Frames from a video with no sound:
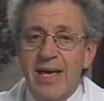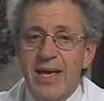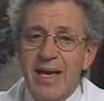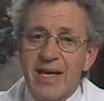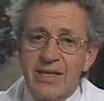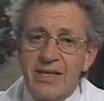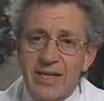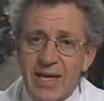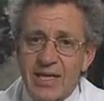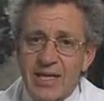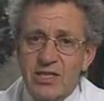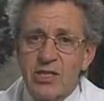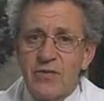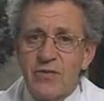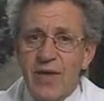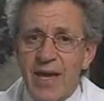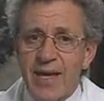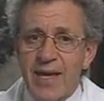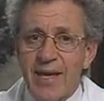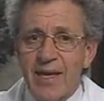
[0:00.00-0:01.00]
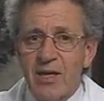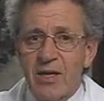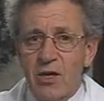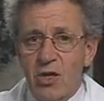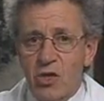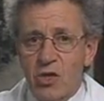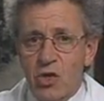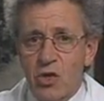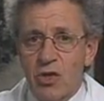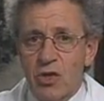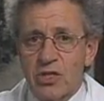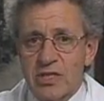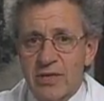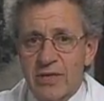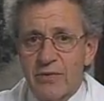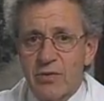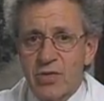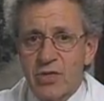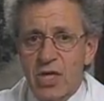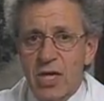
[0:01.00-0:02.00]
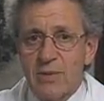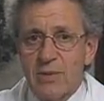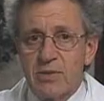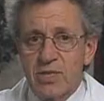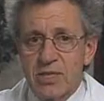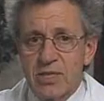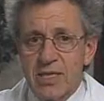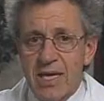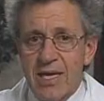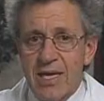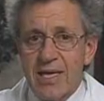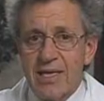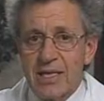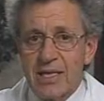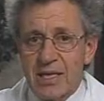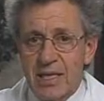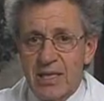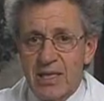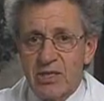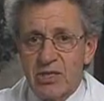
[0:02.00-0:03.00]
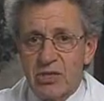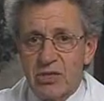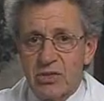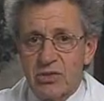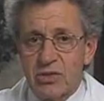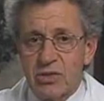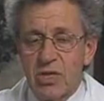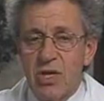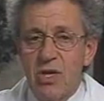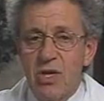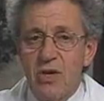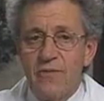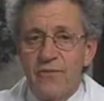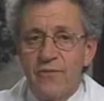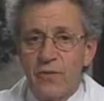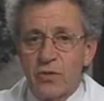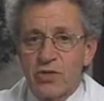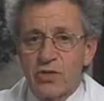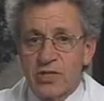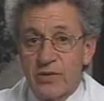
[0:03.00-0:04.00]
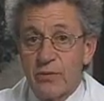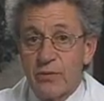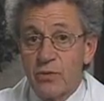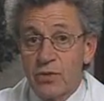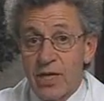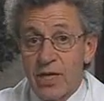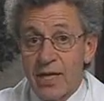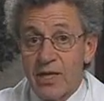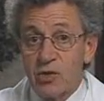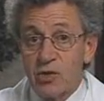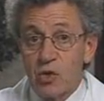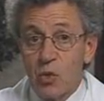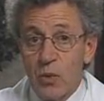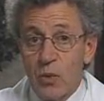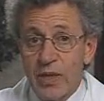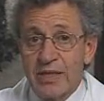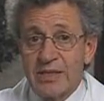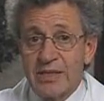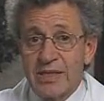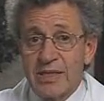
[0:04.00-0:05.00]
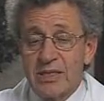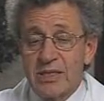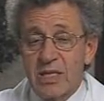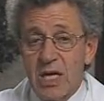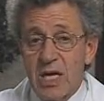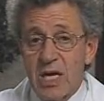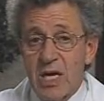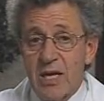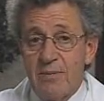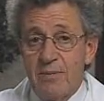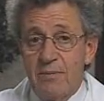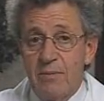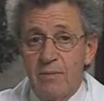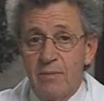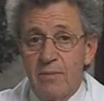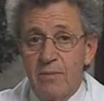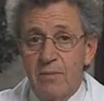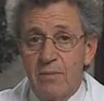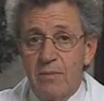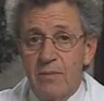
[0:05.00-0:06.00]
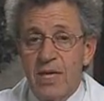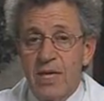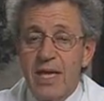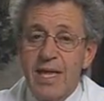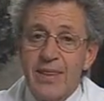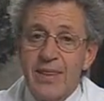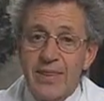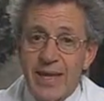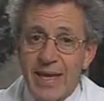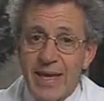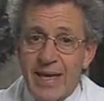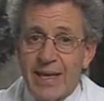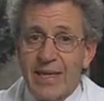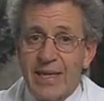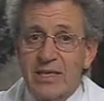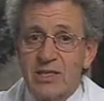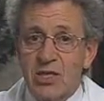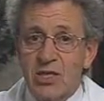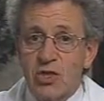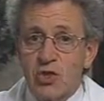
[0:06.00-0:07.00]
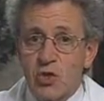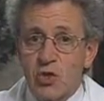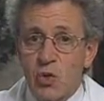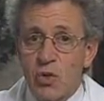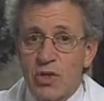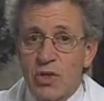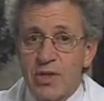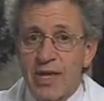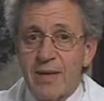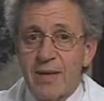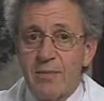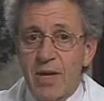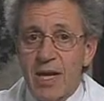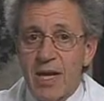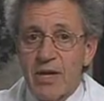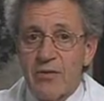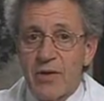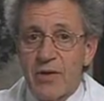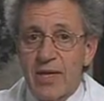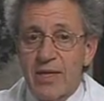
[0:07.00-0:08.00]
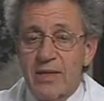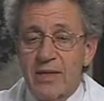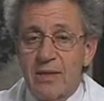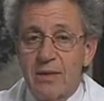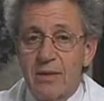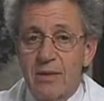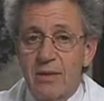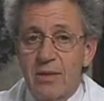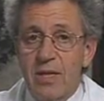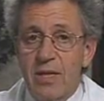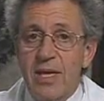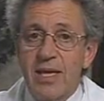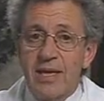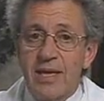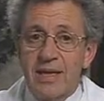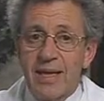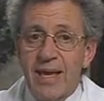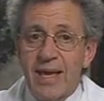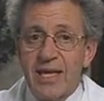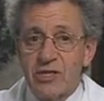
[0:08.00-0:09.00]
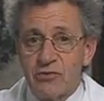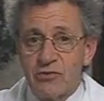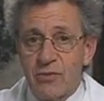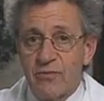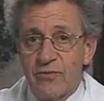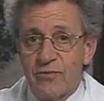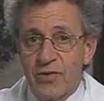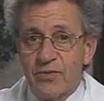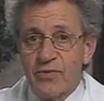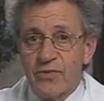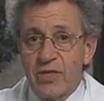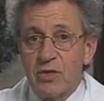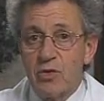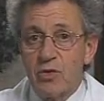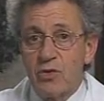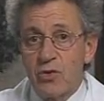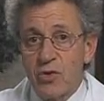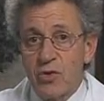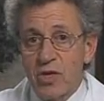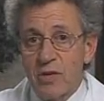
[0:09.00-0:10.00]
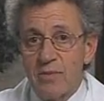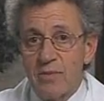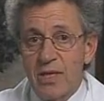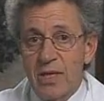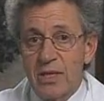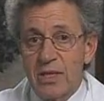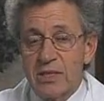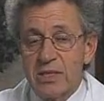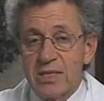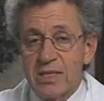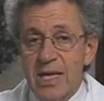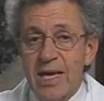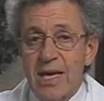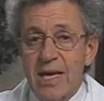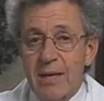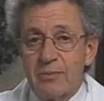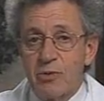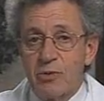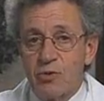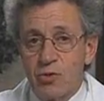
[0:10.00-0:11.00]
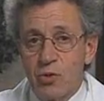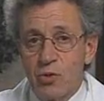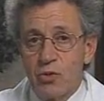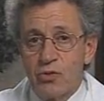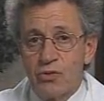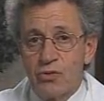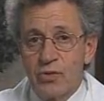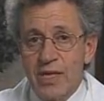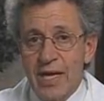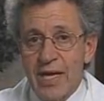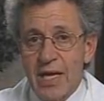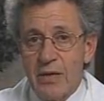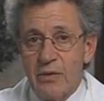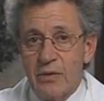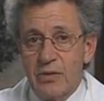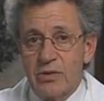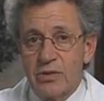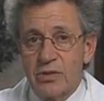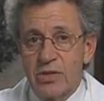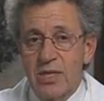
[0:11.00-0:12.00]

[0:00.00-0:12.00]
Attacks of headache occur several times a day in clusters for several days or weeks at a time. The headaches are shorter than migraine, last from 15 to 30 minutes and up to 2 to 3 hours.